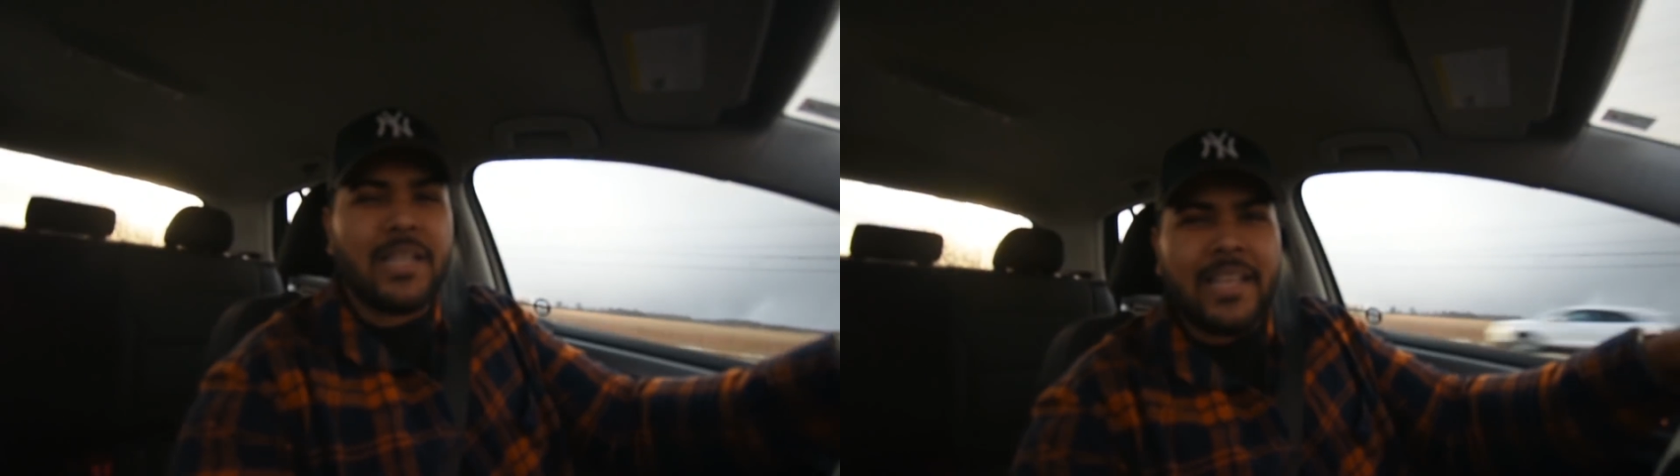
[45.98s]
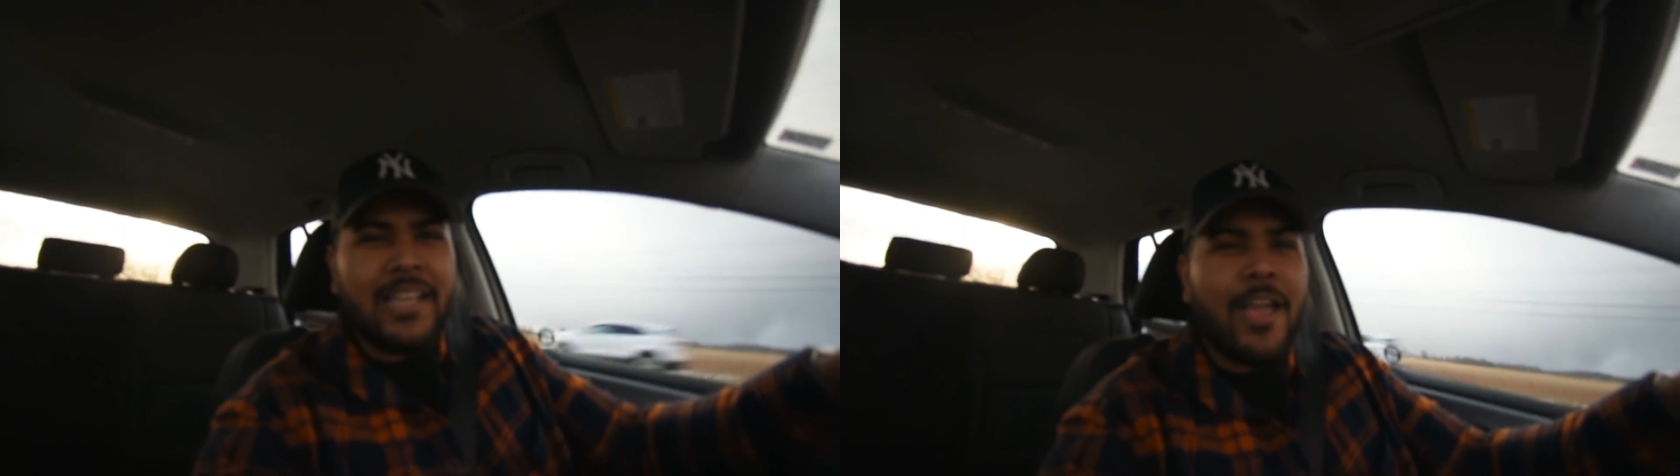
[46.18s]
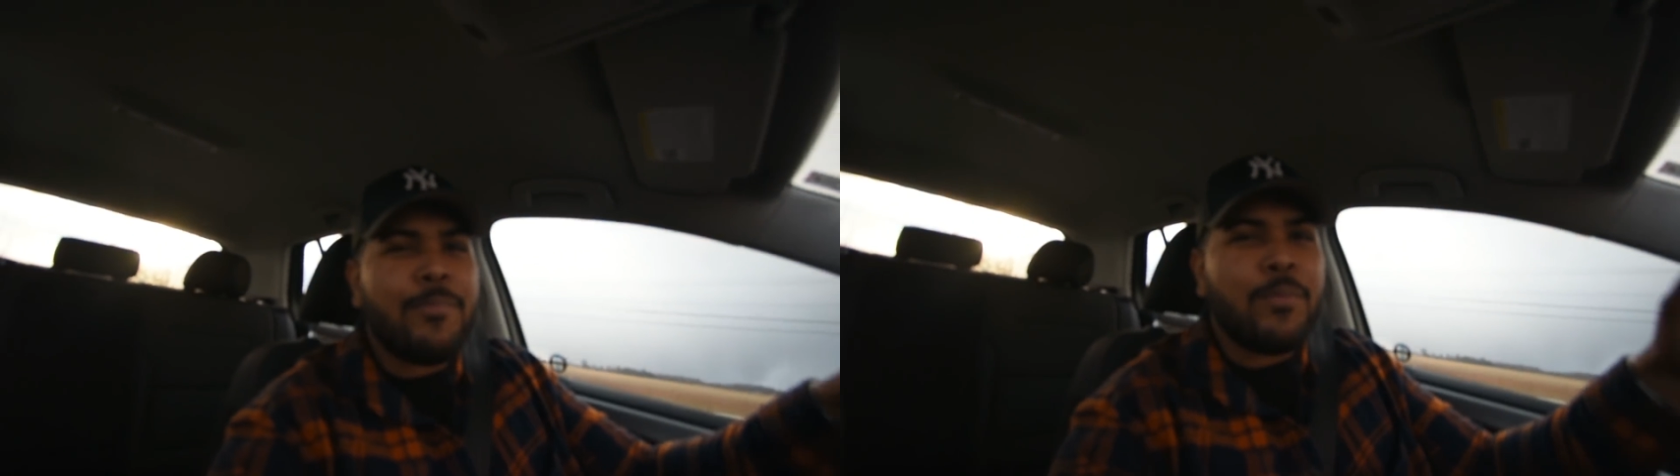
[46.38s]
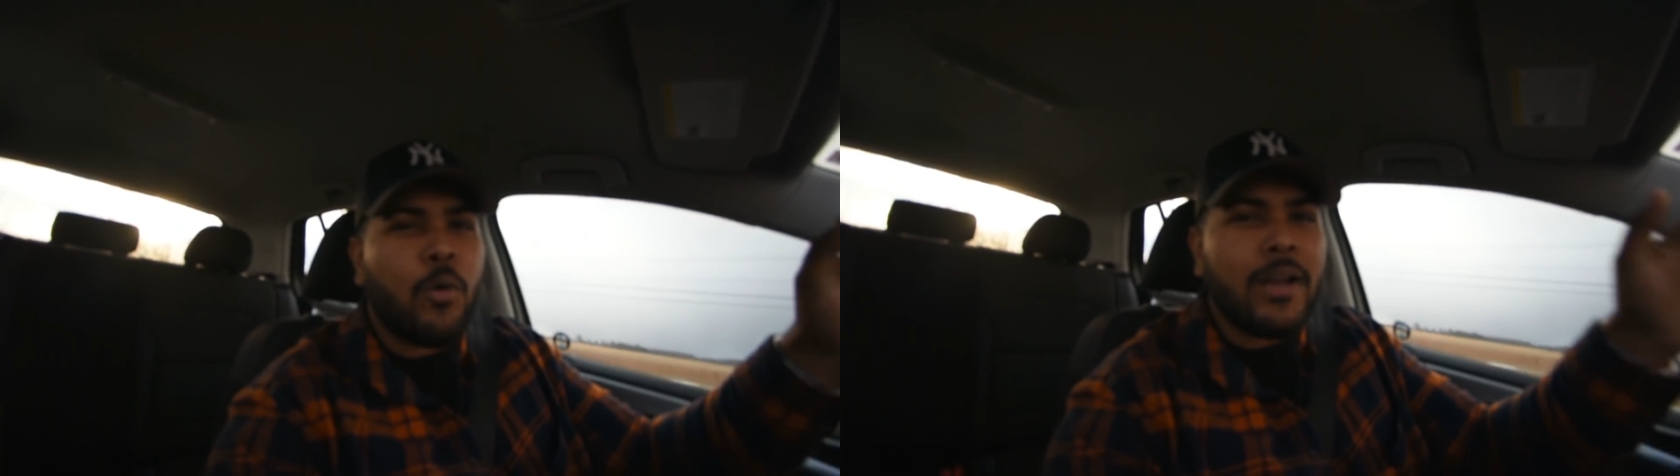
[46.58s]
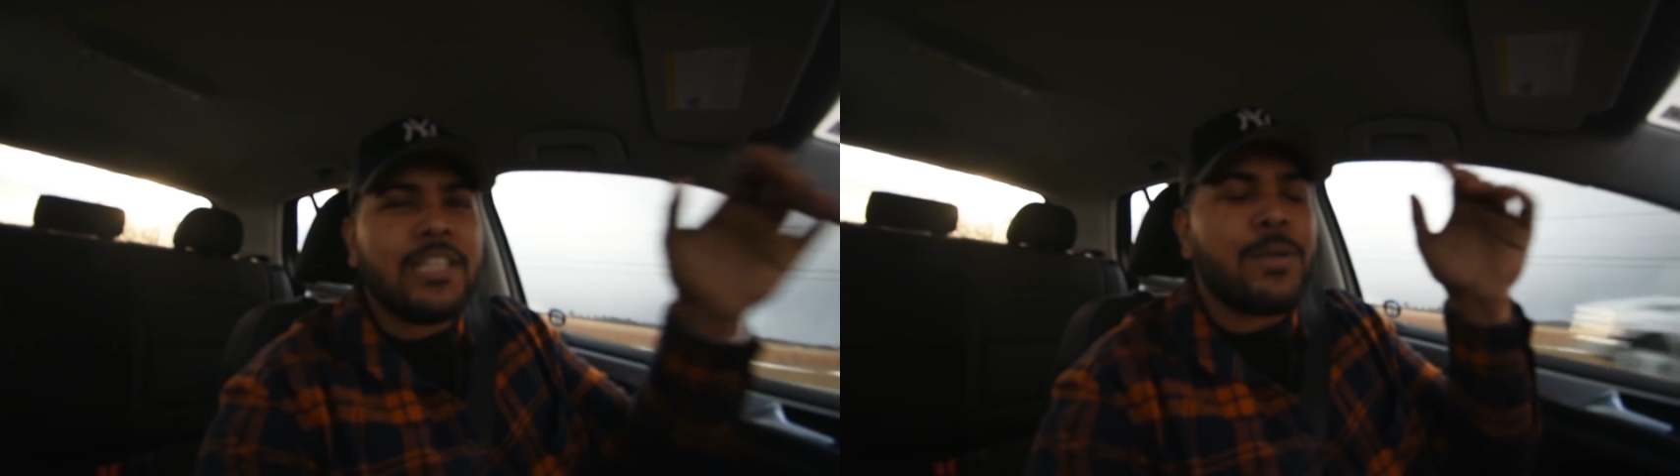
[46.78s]
But lately, I've been
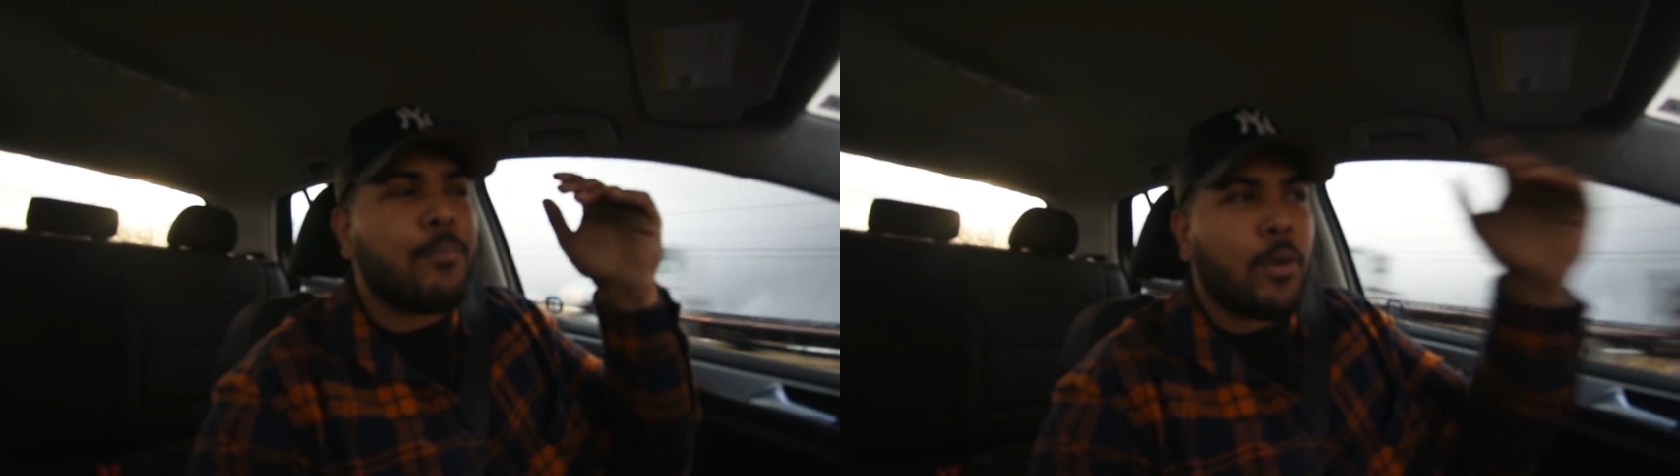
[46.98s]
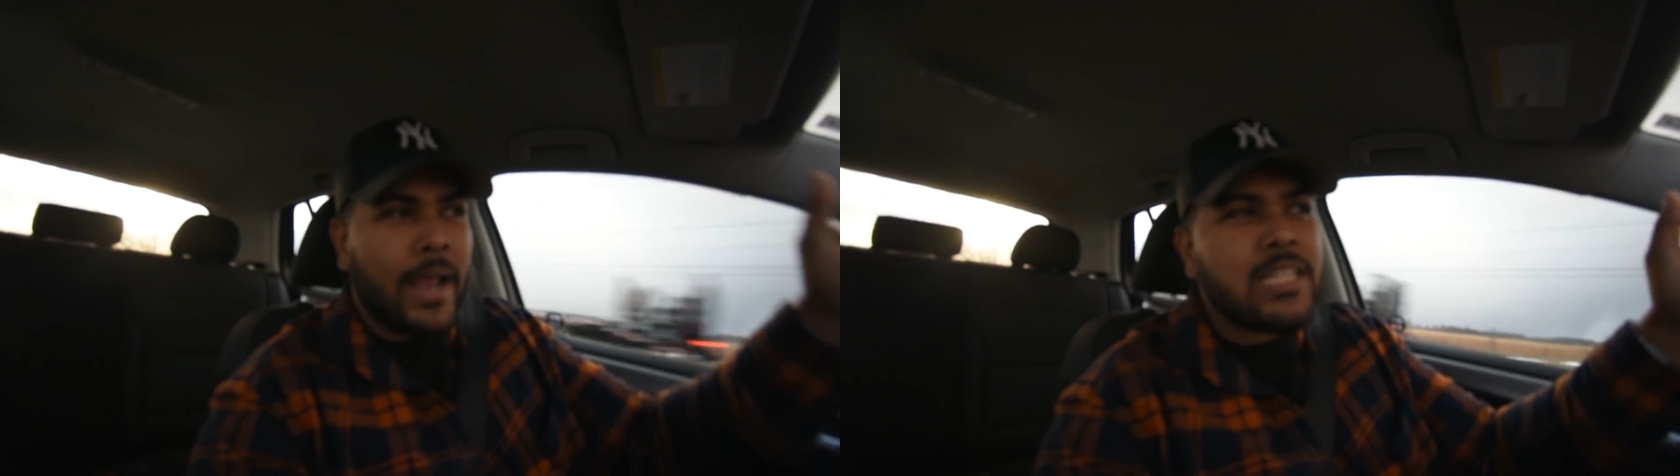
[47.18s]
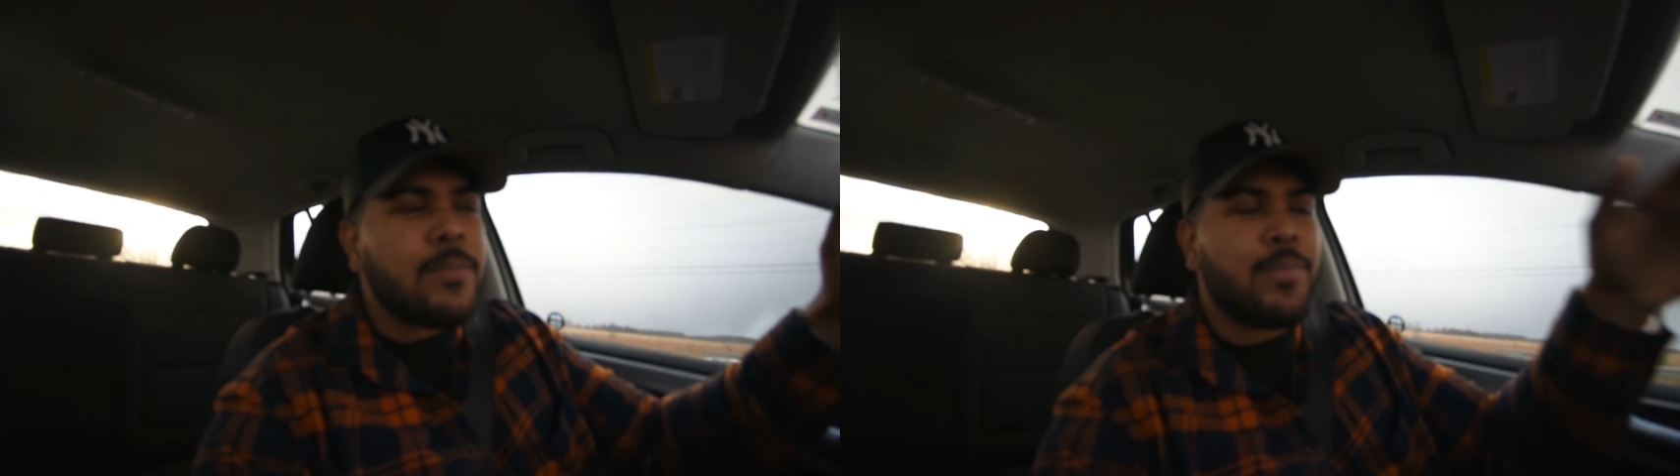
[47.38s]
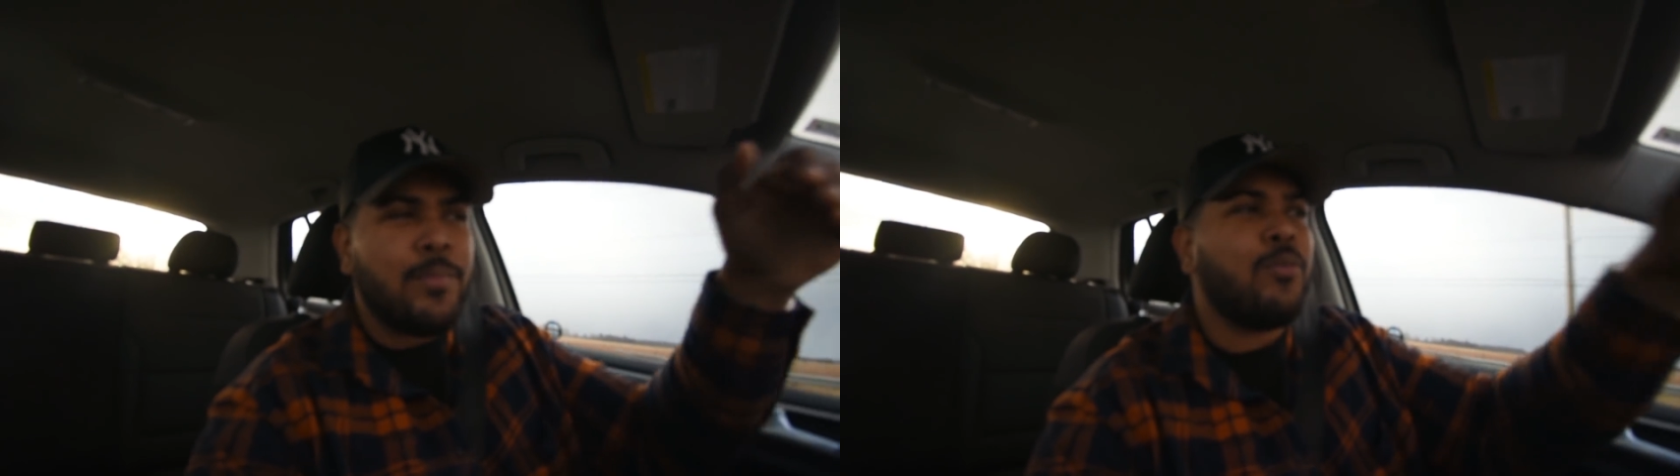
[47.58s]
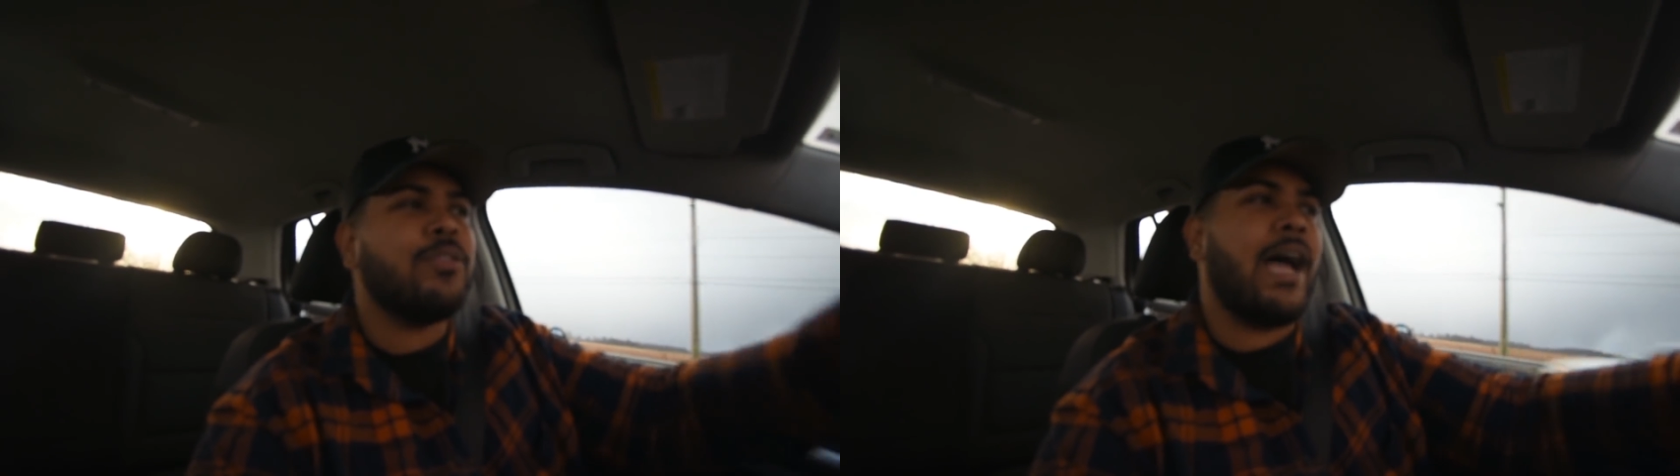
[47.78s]
wanting to prank some
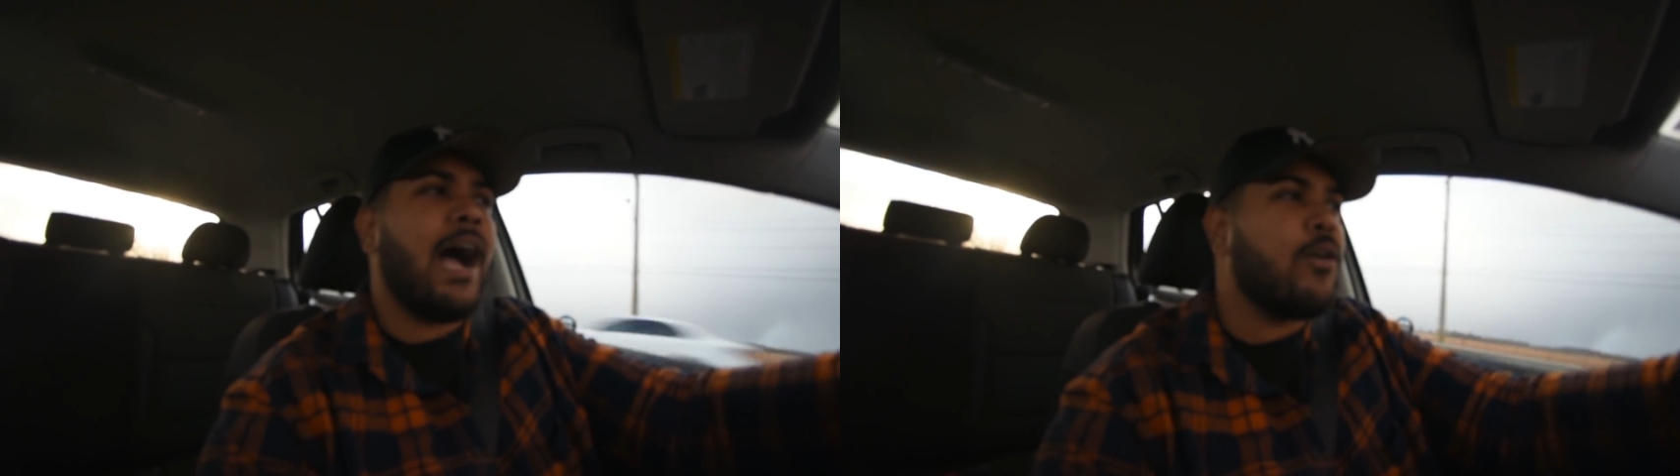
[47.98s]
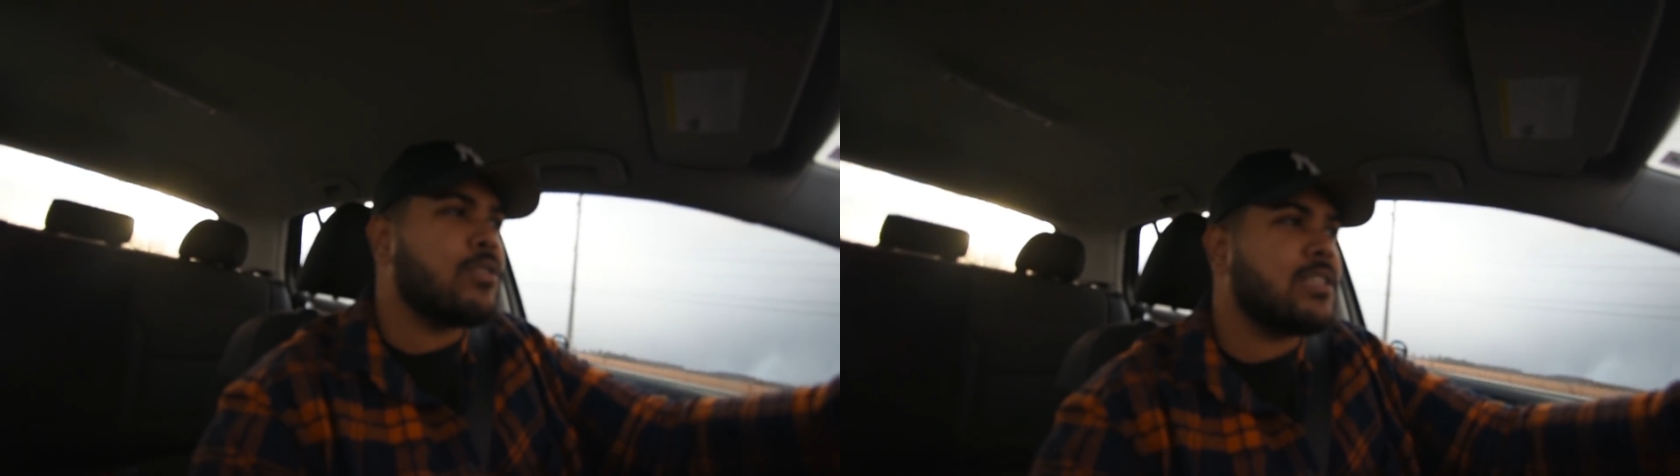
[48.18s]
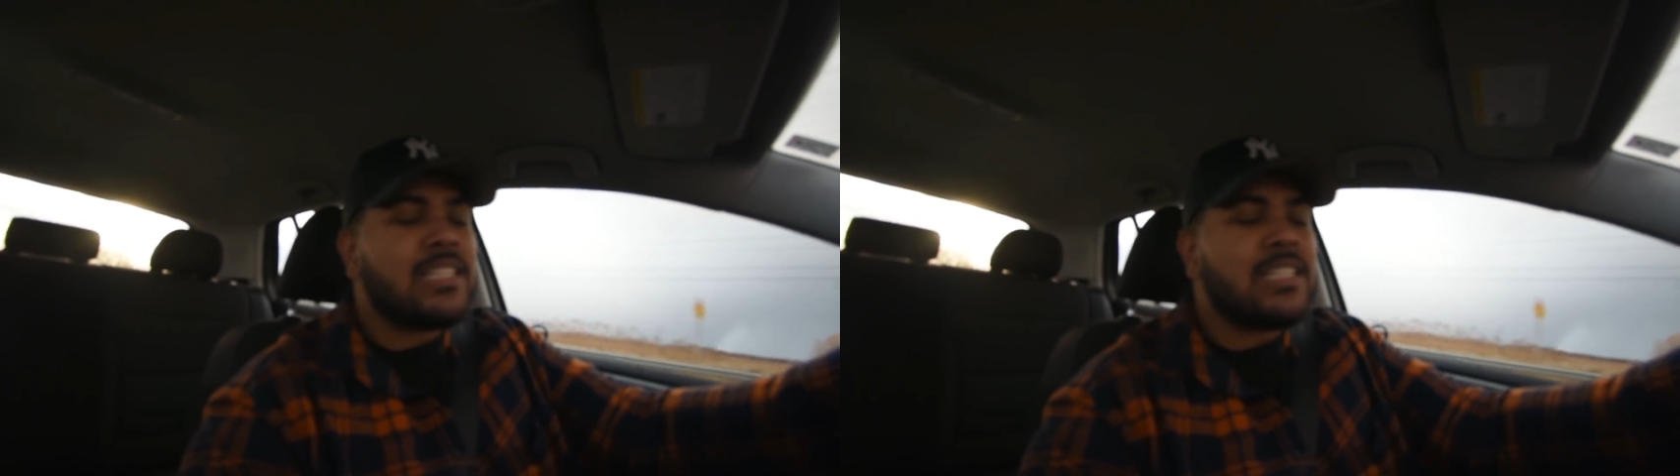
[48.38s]
people in the house.